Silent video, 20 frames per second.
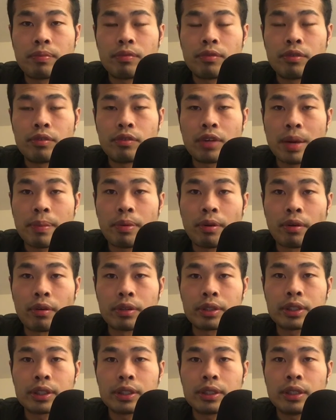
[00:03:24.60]

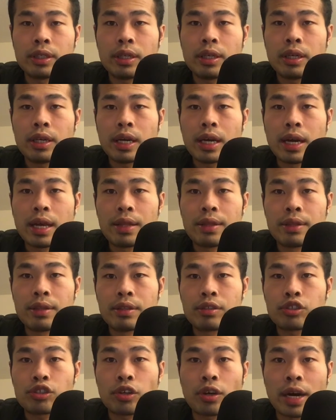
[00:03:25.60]
report and
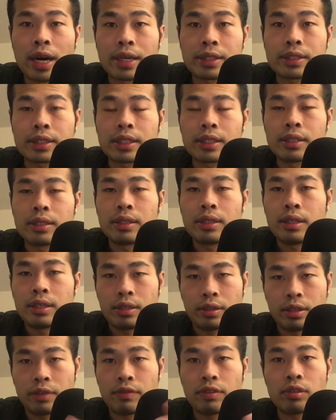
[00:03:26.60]
trust.
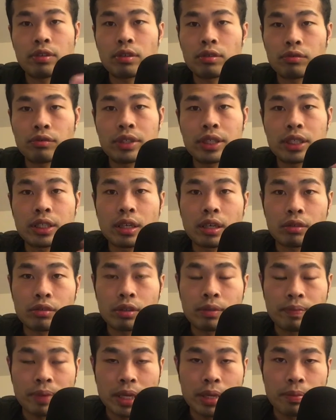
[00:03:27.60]
If you don't really talk to
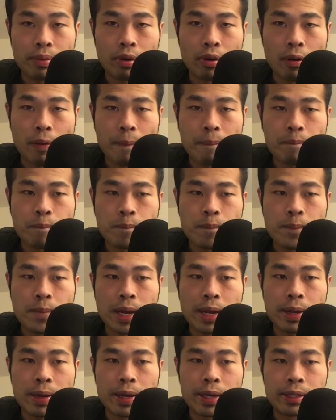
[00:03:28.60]
the people
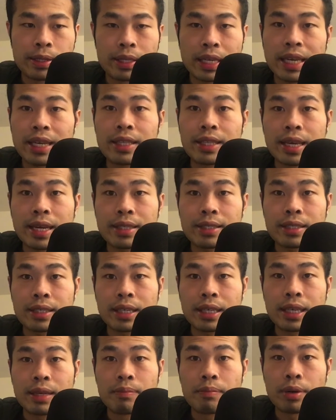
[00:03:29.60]
and intensely
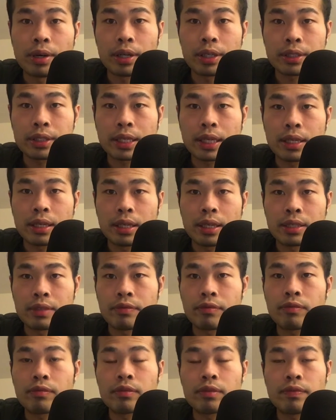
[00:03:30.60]
in person, it's
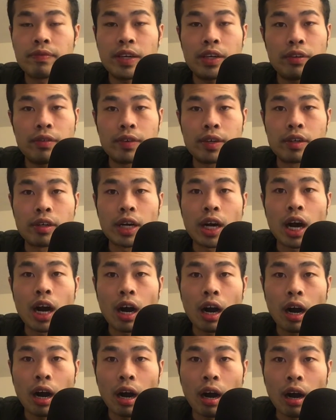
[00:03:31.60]
very
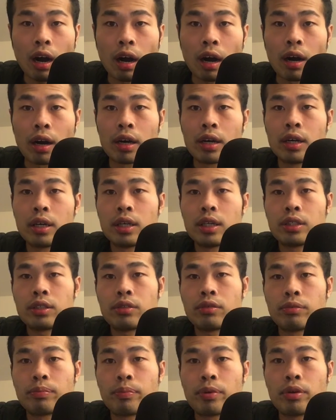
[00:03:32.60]
hard
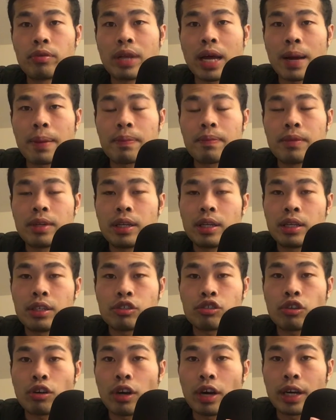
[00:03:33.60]
to build up
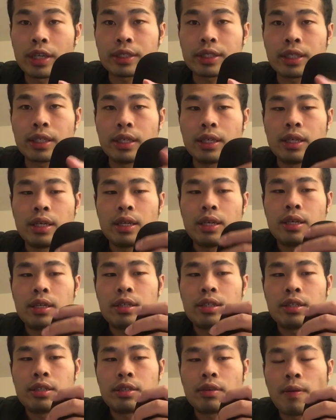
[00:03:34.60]
trust.
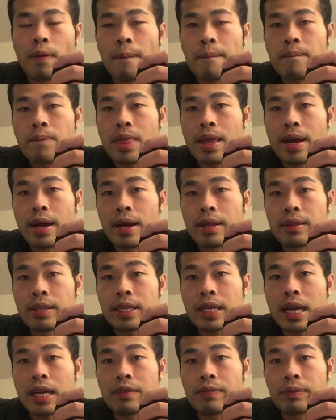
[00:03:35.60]
So the
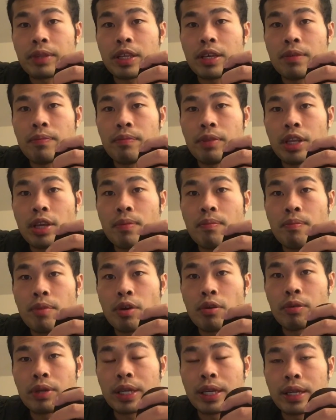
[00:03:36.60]
kind of team
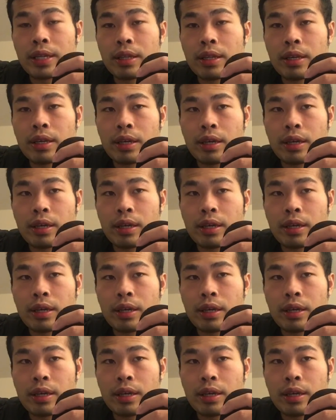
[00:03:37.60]
building